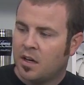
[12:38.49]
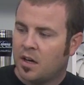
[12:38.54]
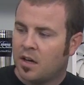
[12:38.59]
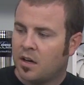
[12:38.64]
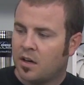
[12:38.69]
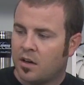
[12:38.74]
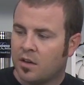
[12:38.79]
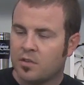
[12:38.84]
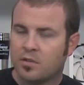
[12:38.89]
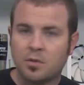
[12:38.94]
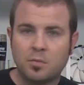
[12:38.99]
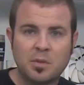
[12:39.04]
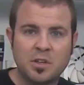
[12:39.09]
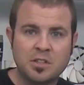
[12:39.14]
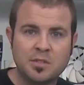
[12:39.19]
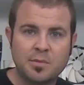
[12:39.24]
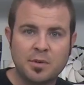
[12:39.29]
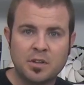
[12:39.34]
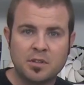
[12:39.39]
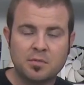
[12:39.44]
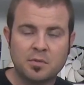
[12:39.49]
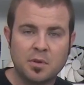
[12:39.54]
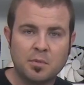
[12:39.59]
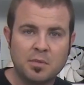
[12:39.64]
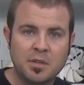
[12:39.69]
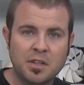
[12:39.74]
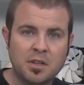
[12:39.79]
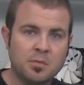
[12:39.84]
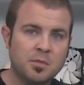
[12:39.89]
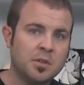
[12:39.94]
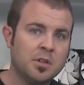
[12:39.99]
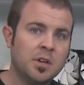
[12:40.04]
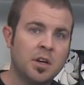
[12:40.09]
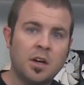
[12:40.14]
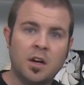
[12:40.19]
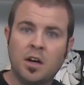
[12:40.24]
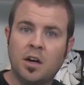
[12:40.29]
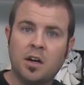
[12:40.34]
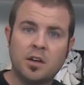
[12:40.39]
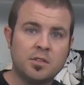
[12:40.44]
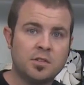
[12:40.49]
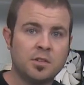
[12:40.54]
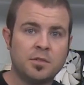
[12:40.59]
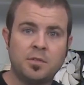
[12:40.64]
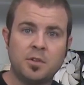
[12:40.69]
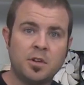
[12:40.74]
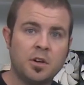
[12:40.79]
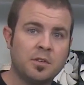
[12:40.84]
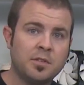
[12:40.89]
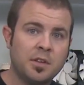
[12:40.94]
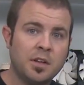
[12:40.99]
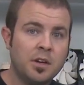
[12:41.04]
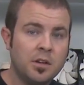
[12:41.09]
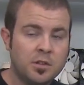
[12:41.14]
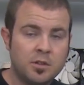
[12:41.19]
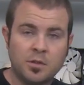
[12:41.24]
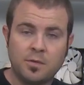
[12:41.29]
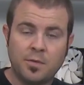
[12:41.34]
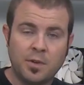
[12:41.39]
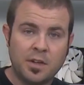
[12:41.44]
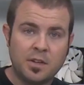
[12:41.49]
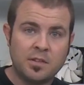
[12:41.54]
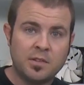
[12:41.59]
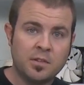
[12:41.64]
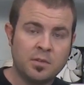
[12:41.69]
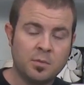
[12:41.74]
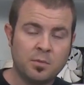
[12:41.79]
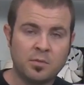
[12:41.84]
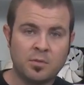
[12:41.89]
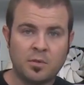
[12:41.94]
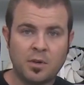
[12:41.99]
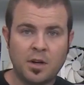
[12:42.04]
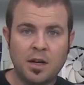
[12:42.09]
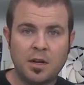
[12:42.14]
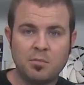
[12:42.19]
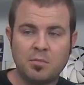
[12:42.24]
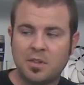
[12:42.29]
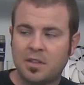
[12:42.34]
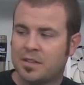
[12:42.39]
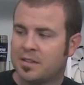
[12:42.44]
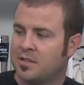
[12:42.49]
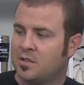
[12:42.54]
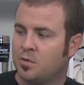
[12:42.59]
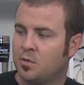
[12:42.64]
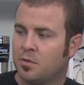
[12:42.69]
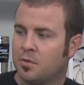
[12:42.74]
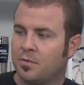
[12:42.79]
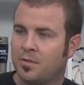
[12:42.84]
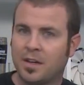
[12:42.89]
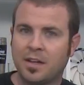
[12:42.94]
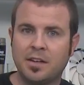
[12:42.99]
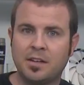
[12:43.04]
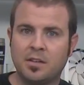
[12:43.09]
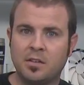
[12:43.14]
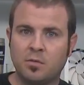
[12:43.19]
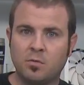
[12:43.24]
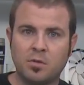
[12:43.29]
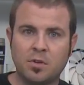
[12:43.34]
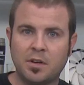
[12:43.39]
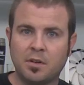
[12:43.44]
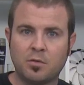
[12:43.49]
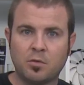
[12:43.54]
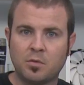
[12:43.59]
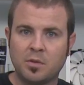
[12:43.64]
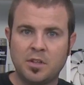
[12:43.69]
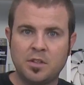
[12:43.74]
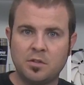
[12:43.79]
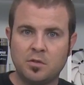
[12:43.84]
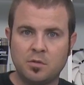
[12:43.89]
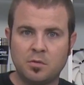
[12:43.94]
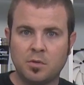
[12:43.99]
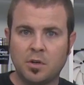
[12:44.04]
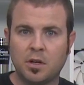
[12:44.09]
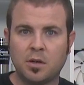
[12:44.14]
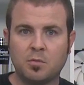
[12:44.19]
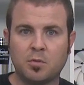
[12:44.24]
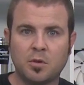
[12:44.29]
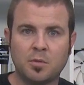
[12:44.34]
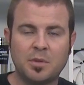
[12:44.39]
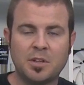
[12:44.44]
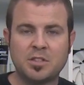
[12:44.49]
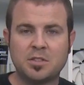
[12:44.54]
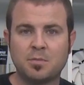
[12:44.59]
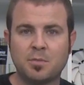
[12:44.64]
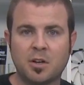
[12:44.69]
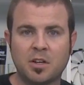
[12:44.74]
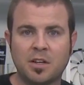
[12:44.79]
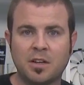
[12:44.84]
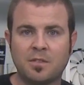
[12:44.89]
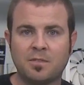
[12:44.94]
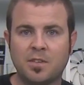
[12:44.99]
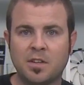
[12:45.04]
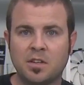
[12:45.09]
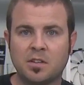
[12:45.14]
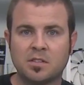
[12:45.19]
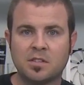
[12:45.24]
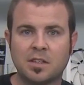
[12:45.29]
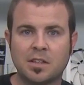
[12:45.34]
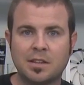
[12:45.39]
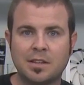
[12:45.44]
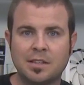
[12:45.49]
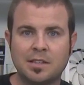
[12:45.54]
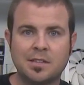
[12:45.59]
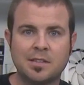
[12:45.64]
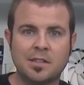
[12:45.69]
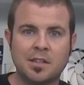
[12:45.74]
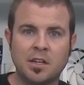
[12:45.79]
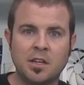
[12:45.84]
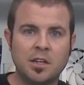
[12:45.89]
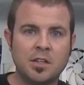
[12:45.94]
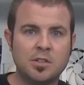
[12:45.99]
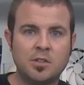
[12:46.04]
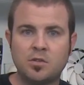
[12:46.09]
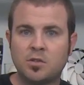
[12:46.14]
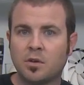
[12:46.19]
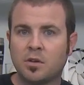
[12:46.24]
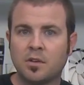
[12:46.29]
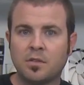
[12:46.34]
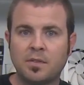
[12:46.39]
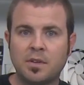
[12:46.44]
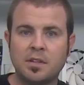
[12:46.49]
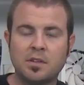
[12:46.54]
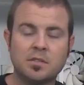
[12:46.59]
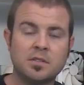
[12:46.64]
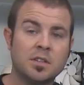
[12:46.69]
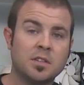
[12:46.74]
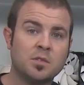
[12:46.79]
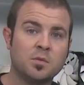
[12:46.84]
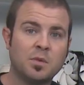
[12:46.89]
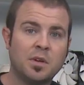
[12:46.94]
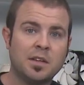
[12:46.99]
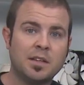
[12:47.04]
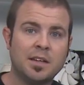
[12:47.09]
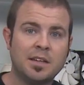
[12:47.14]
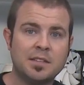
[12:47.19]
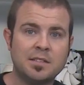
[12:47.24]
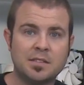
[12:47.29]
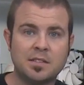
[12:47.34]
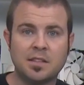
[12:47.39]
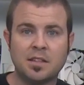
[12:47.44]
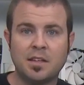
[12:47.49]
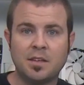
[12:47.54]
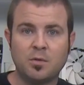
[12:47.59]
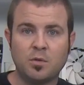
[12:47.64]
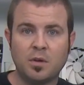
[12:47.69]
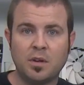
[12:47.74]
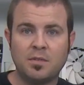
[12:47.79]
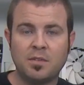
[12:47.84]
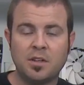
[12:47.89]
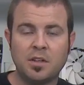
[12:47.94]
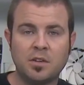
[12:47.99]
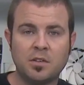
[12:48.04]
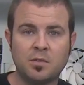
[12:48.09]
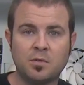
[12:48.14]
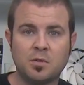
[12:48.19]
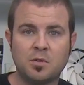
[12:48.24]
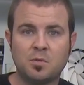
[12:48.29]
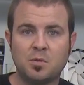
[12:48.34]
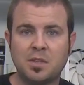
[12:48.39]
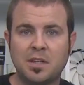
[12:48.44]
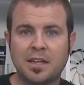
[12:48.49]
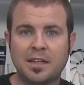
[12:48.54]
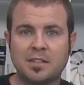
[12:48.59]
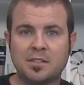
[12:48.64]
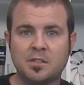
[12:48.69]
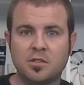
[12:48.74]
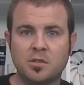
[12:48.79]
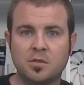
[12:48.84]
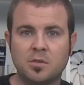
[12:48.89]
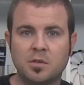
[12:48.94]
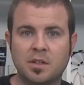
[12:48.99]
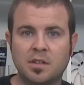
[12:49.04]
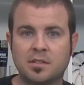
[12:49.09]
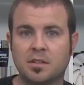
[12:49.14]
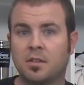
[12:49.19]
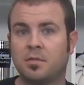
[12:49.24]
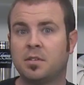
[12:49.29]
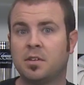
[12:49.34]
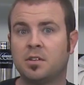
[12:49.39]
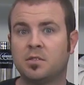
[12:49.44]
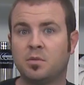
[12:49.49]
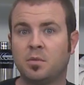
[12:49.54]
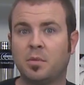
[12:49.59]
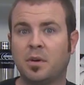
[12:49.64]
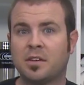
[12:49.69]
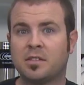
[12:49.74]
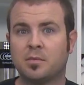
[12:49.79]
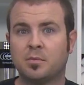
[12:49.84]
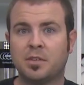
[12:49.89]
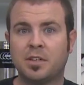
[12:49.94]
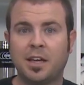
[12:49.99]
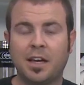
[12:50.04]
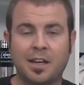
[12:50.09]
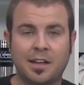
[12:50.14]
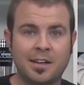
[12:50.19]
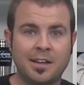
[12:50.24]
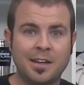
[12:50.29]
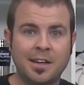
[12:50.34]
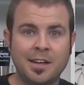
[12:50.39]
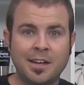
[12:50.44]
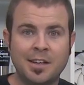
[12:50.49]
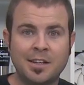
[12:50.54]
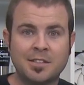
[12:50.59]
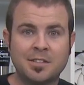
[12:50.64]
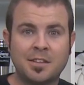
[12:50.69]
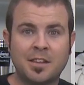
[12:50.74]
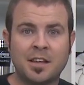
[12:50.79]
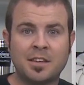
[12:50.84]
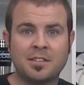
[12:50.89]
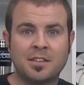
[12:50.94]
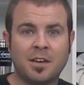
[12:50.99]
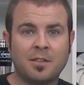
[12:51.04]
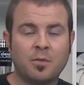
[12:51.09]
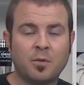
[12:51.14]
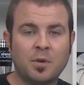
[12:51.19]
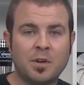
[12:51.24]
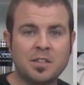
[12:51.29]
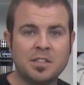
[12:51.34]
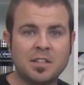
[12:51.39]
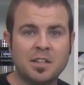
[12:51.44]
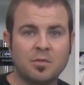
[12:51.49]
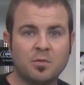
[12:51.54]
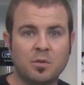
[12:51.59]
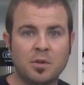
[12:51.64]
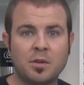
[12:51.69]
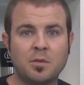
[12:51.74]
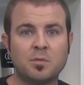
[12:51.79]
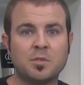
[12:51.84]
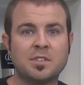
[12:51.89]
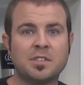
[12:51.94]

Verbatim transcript: Uh, also benchmarks where applicable. Also, if you go over there, don't forget to subscribe, because you will find whenever we do uh, more benchmarking videos like this, tutorial videos, as well as giveaway videos, which we like to do as often as we possibly can. So thanks a lot for watching, everyone.